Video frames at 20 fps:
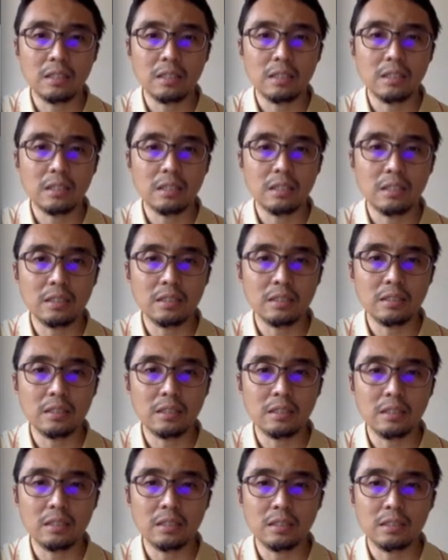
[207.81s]

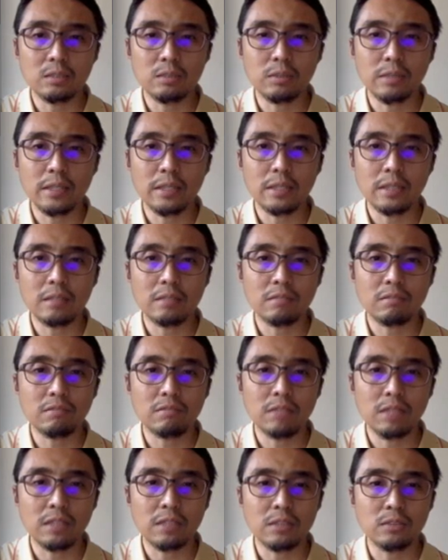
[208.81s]
it is quite
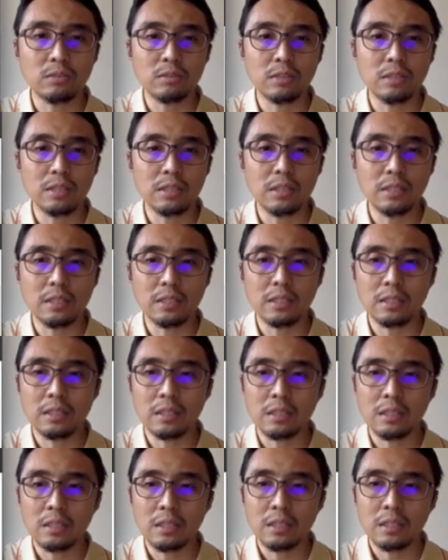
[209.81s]
fast to learn
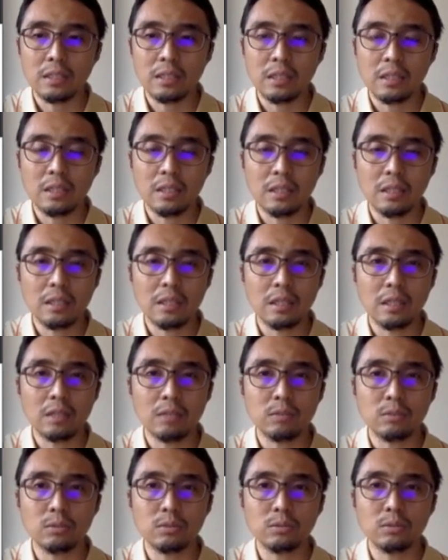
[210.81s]

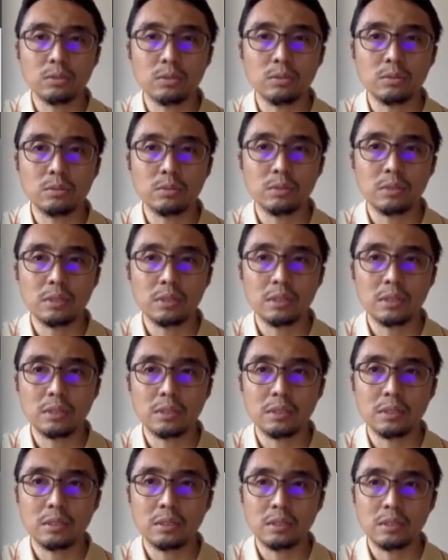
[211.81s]
how to use
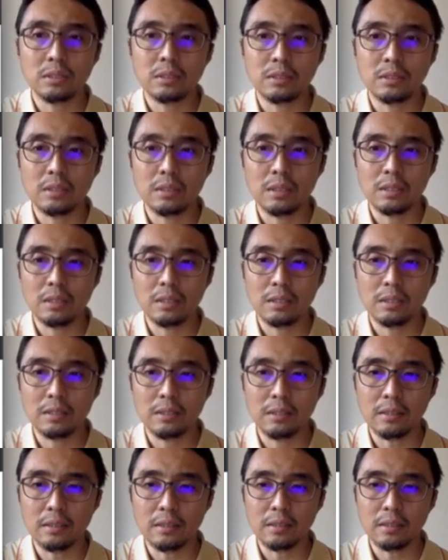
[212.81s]
this
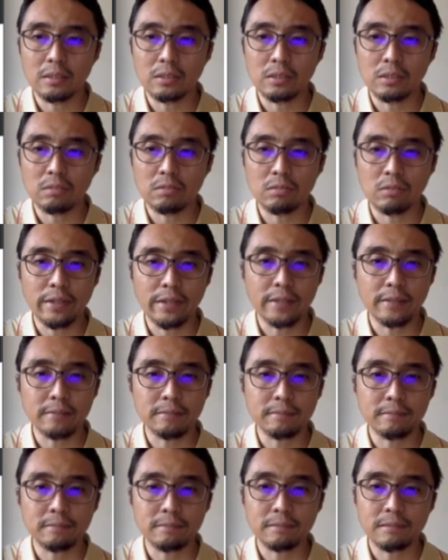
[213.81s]
software,
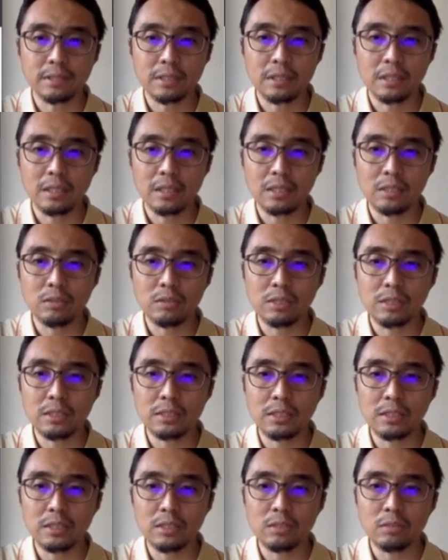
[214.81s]
and you just
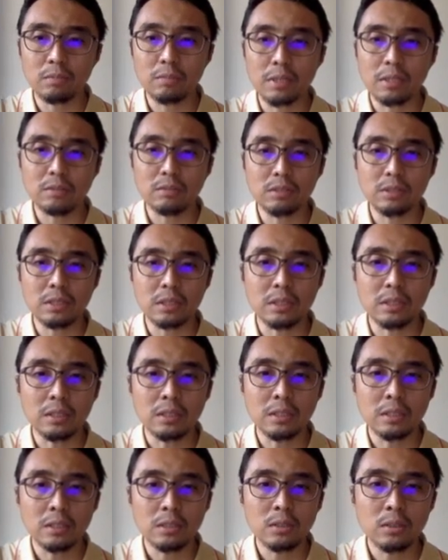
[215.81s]
need your browser
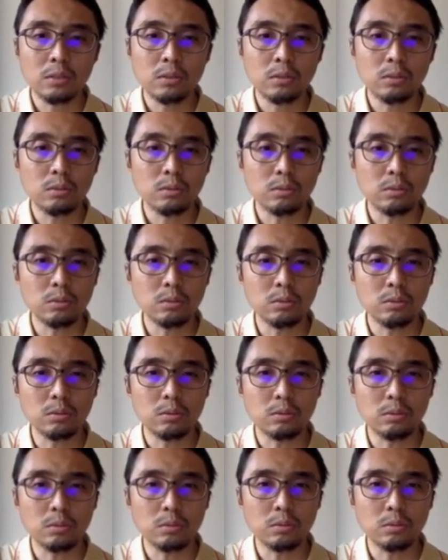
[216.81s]
to